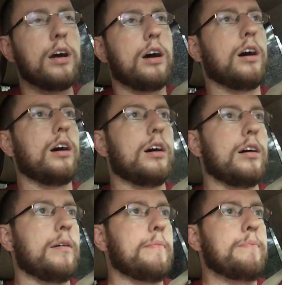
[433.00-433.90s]

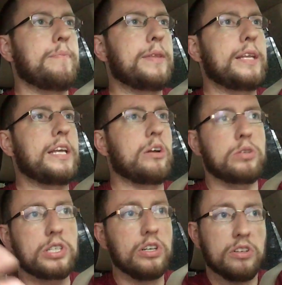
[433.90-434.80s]
Um, you know,
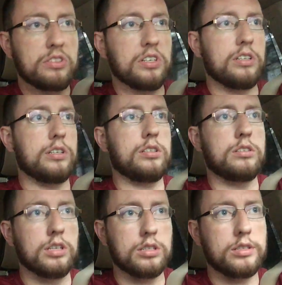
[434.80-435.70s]
still to this
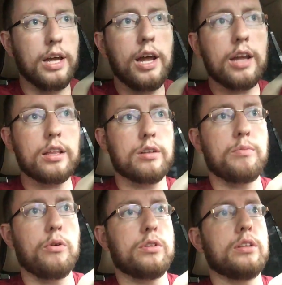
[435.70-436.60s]
this day, they're
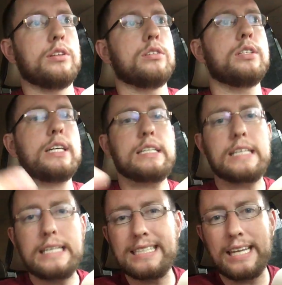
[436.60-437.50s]
both in their 60s.